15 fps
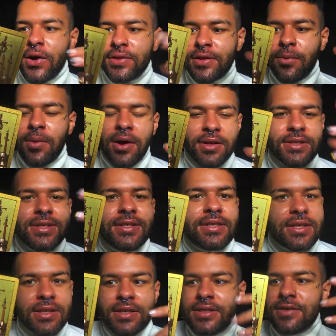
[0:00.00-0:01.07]
and the wants and
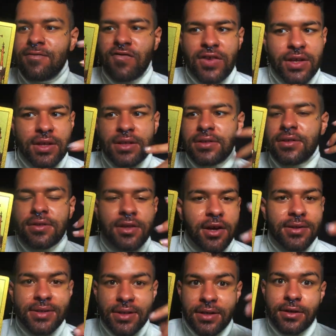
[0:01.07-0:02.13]
needs and feelings and
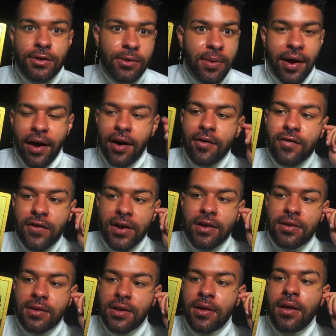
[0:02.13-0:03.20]
thoughts that you have
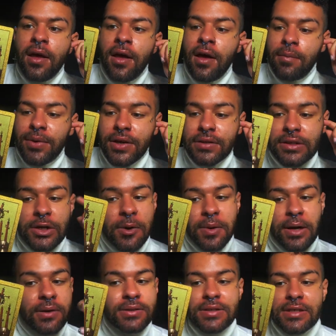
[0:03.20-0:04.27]
finally, because no one
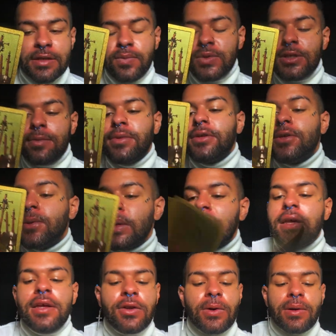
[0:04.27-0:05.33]
else seems to be doing it
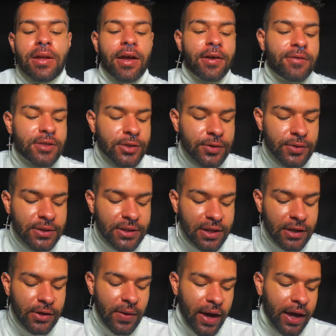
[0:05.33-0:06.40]
in your life. So it's
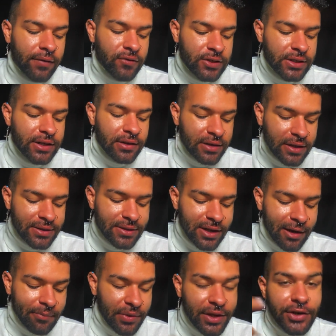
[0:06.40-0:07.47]
like you have to take that
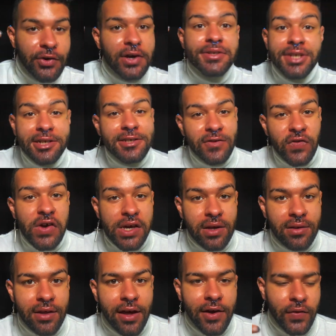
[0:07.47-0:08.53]
step and you're identifying
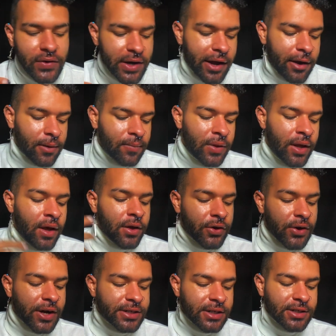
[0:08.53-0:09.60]
that now.
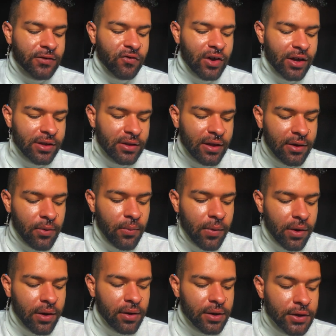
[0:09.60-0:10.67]
You're identifying like
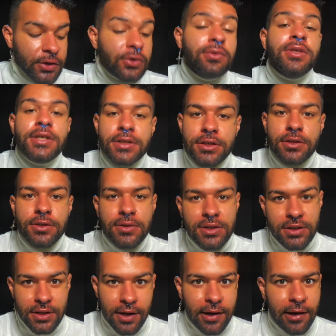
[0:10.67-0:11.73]
what you need to do to
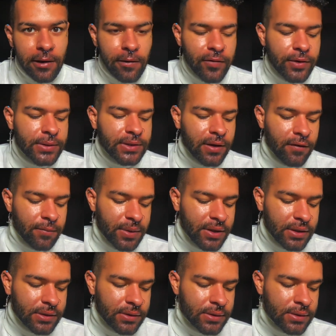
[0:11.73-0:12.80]
take care of yourself
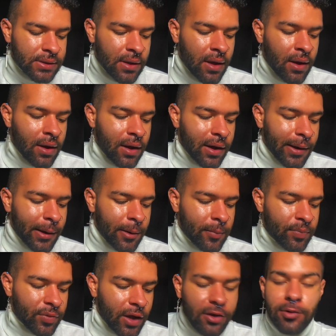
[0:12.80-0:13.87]
because
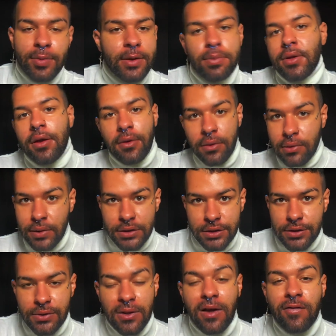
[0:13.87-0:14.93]
um, other people aren't going to
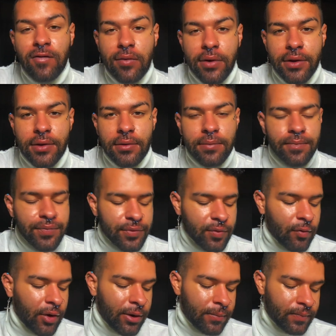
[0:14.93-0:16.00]
do that for you,
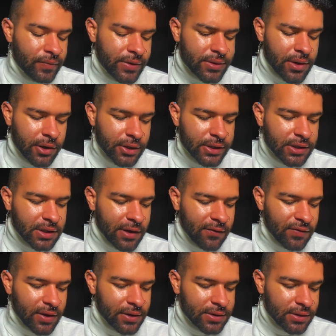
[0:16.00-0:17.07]
right? It's a harsh life
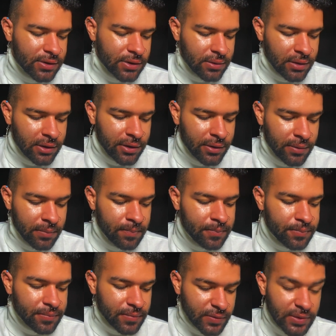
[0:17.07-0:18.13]
lesson to learn
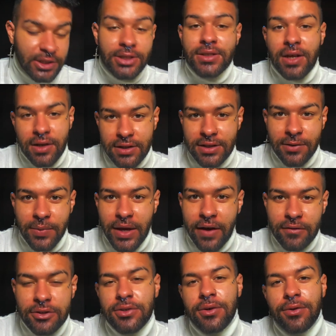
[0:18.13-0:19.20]
which sucks that we have
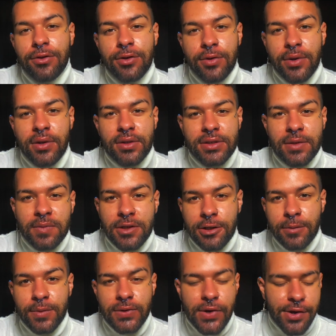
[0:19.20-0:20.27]
to go through it
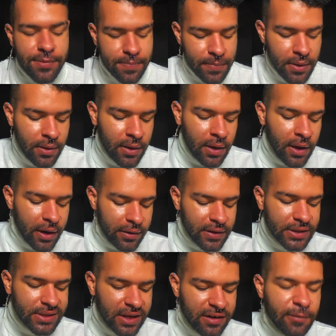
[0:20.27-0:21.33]
sometimes, right? In
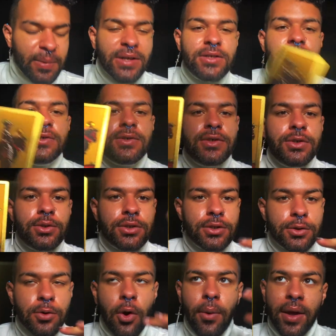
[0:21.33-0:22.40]
this Knight of Pentacles, you're
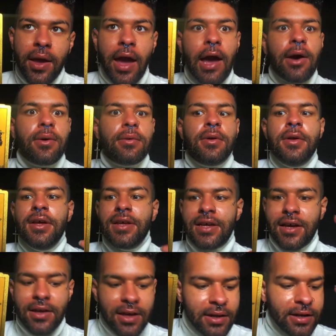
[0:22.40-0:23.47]
just going out,
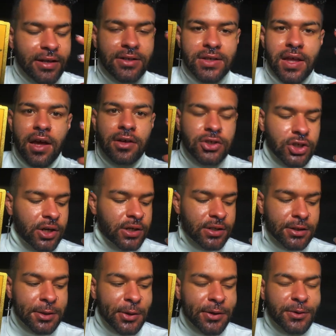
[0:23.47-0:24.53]
again, into that uncharted
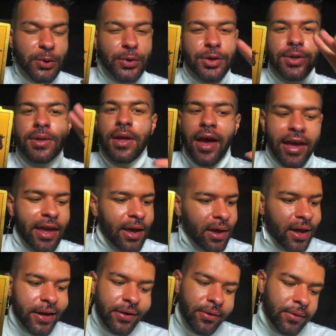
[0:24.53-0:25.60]
territory. I can't,
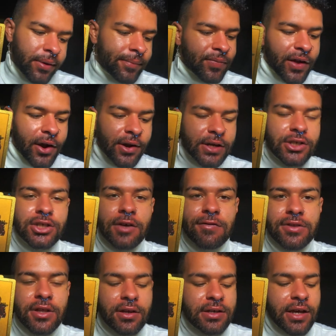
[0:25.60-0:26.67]
I don't, I already
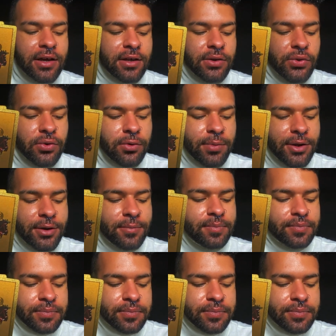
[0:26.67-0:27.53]
shuffled the deck a little bit,